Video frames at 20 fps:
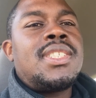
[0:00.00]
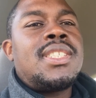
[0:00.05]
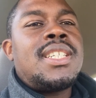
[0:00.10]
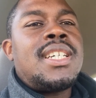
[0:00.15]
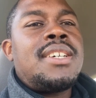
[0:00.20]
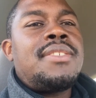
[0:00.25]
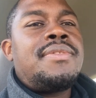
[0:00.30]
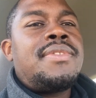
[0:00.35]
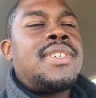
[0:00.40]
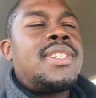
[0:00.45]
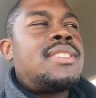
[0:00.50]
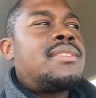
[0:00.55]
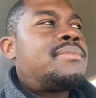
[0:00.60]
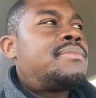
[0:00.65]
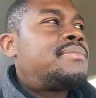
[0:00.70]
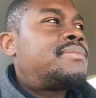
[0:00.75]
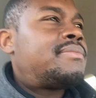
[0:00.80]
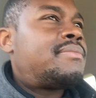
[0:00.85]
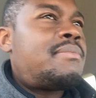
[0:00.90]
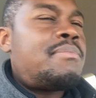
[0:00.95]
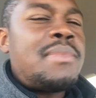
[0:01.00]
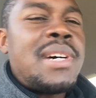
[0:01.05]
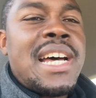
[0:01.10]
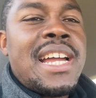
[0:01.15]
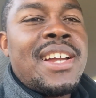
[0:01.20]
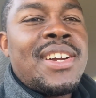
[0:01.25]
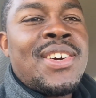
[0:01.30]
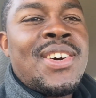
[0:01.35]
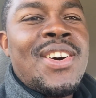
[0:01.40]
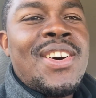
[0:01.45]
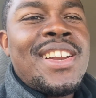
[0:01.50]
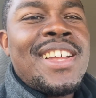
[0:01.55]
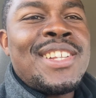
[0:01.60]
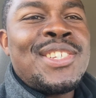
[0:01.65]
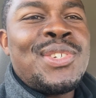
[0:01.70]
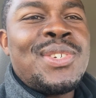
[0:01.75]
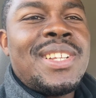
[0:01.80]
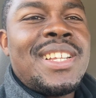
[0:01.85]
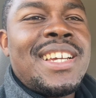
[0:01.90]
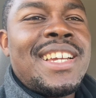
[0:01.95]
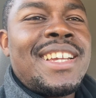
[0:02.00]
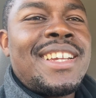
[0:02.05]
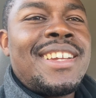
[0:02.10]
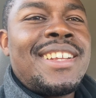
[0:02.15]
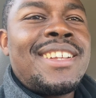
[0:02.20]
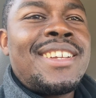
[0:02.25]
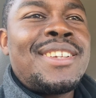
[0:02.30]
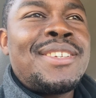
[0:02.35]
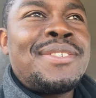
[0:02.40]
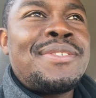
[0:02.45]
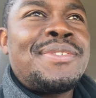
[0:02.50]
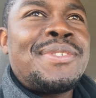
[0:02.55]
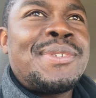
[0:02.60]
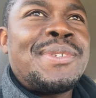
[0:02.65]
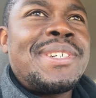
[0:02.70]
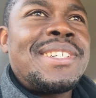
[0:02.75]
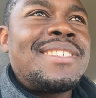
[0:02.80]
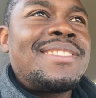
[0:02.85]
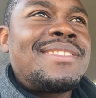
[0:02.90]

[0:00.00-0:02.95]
have fun. Buy a car that you like and can afford.